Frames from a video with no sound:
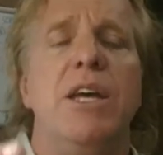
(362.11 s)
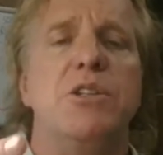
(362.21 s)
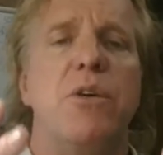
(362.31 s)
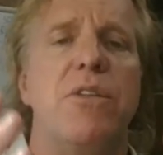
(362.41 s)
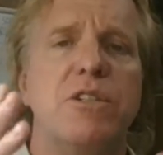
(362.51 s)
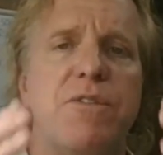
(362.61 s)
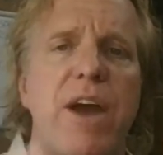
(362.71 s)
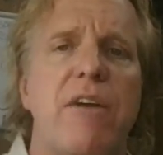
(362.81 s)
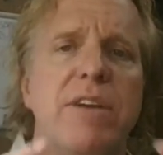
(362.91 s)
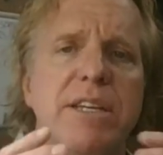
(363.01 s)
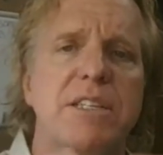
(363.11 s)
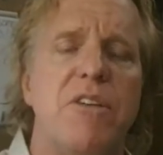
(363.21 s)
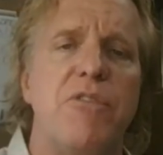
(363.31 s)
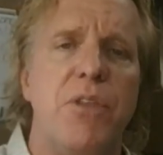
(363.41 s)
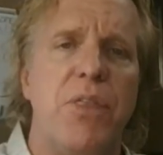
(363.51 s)
So there's various
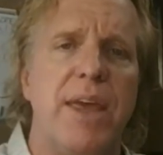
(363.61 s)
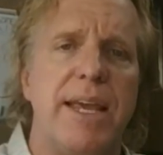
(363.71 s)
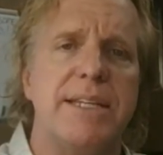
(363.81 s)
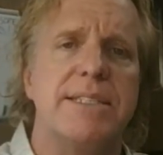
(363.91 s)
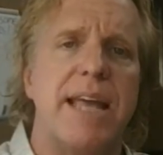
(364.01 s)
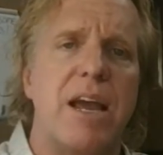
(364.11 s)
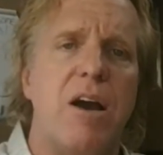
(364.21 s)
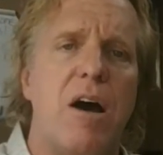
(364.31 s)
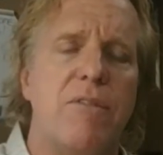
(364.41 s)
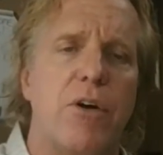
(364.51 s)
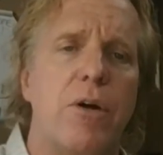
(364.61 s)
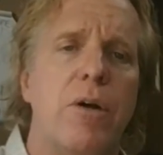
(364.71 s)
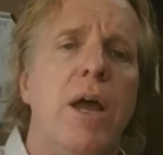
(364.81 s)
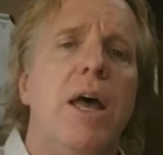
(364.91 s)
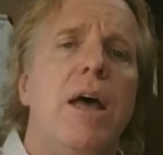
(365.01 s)
different things that
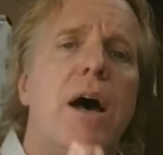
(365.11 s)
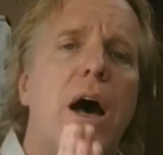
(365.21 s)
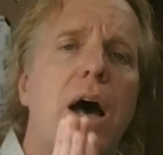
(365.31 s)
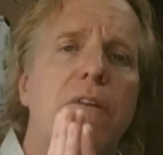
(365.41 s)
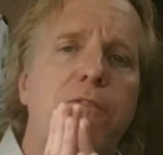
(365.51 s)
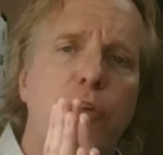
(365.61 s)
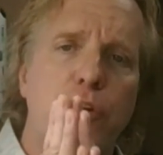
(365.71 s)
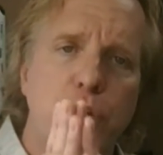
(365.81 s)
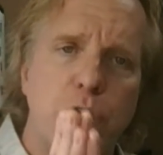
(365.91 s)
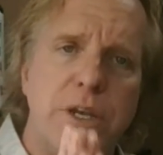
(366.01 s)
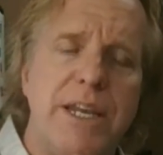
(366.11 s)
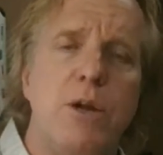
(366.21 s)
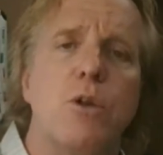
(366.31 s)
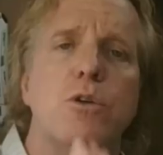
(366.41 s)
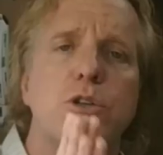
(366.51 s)
cover for your
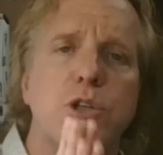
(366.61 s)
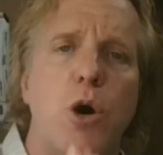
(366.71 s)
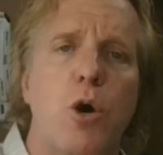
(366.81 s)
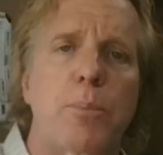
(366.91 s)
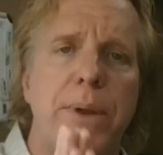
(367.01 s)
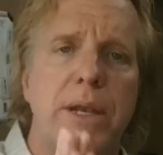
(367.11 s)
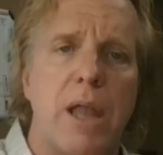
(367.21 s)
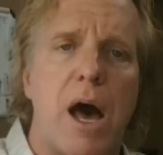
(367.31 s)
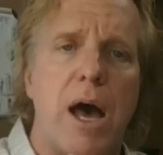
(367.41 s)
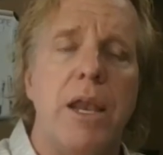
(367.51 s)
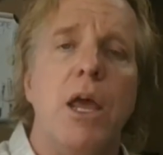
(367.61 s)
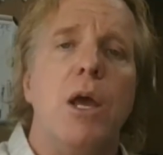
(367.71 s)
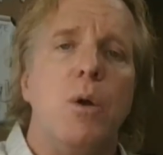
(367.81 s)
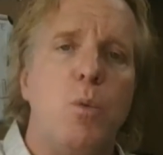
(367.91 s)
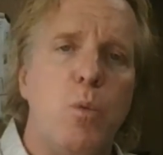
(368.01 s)
dealer's open lot.
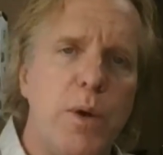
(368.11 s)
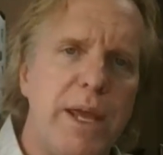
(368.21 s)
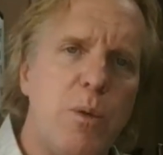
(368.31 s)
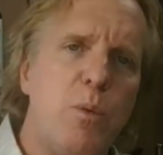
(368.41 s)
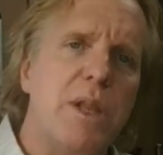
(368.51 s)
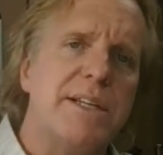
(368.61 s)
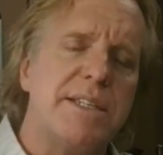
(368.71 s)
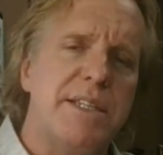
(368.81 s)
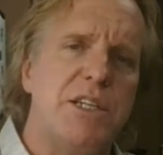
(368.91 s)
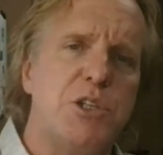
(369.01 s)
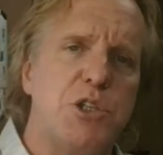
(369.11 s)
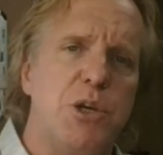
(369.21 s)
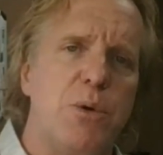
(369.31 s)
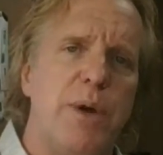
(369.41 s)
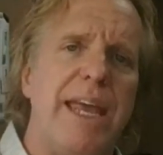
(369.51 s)
We will assist
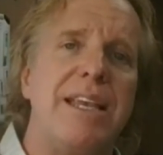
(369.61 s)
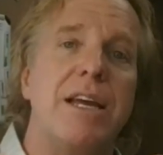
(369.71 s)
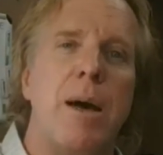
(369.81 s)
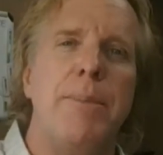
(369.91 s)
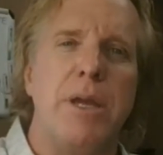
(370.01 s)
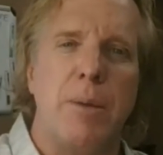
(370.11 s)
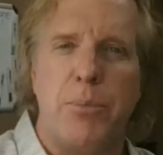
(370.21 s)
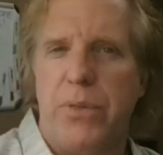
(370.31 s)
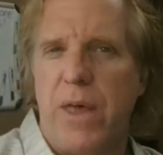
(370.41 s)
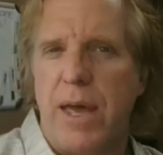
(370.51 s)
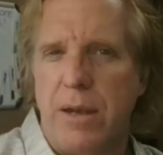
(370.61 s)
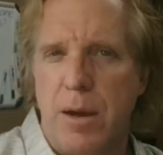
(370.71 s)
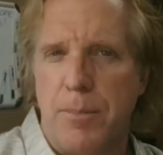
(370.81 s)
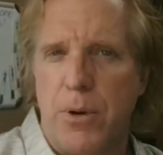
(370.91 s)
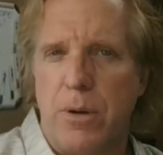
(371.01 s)
you in coming up with that
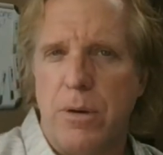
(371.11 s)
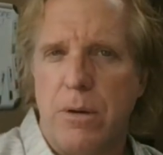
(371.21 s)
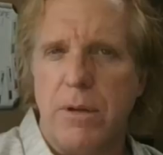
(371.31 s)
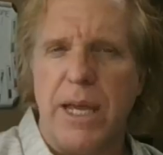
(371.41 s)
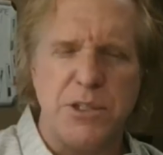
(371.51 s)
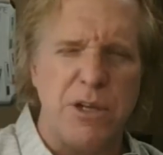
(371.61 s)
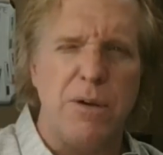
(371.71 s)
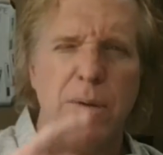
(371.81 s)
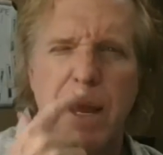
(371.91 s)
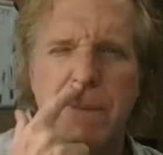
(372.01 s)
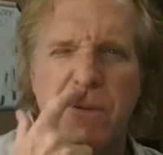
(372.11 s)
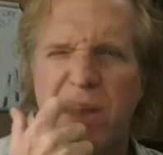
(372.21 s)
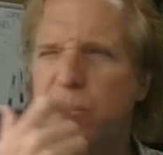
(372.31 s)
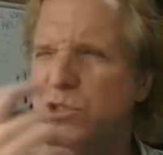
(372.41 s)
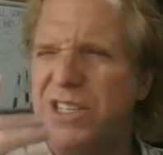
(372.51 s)
number. Okay, so you don't have to
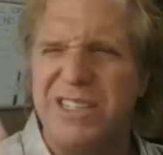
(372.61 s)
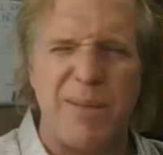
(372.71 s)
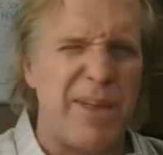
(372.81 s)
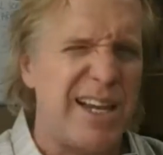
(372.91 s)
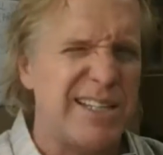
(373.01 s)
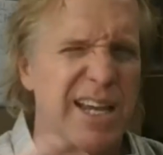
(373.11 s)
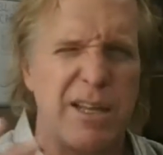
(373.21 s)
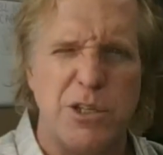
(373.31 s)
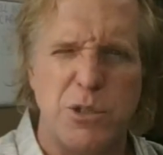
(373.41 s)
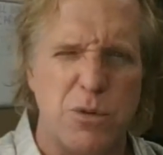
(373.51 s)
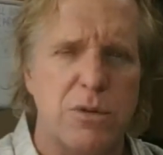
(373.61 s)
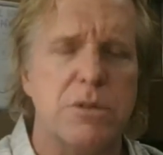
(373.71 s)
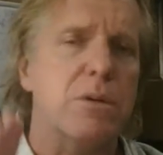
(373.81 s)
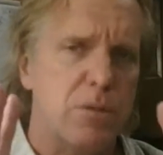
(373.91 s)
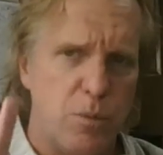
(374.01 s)
say, well, geez, I'm not exactly sure,
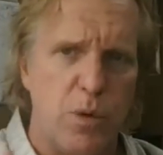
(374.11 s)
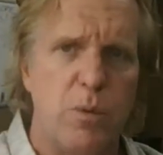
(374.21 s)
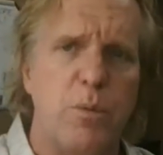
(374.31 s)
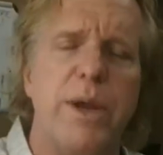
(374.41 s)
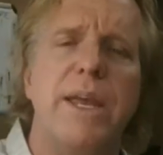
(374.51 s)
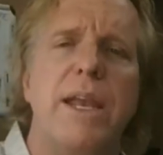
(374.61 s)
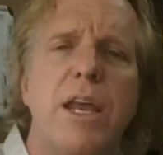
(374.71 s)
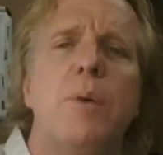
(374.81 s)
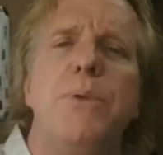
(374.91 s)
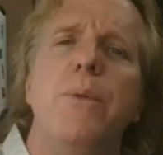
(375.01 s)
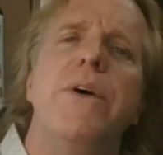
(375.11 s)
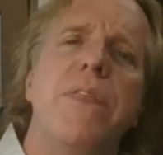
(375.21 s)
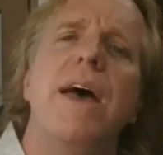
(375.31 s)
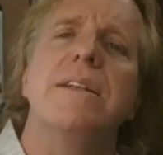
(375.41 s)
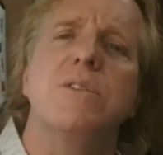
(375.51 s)
so we can help you with
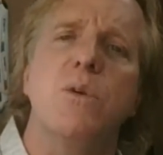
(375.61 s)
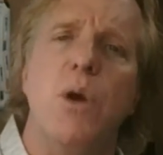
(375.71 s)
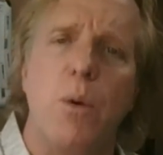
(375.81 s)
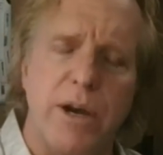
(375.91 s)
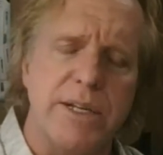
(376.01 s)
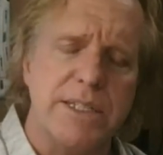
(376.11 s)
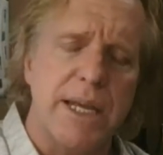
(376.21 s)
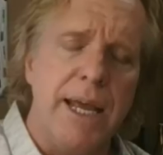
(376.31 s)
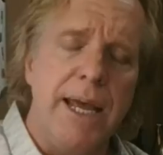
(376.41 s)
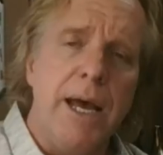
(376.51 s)
that. So no worries.